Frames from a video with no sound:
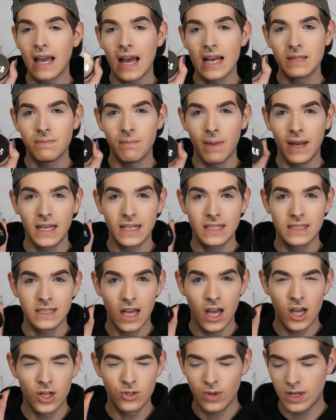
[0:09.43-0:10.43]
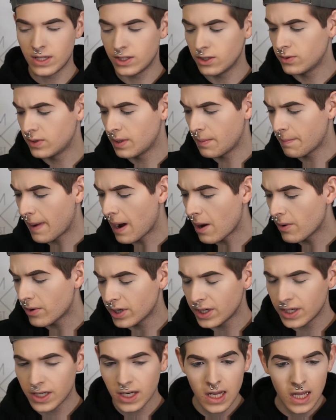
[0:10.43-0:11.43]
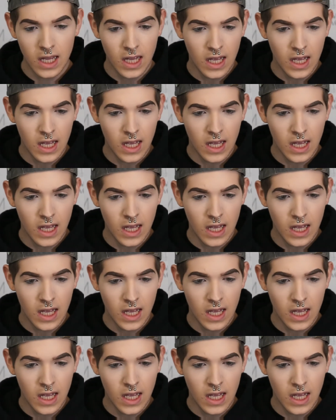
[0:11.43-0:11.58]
Cosmetics translucent powder.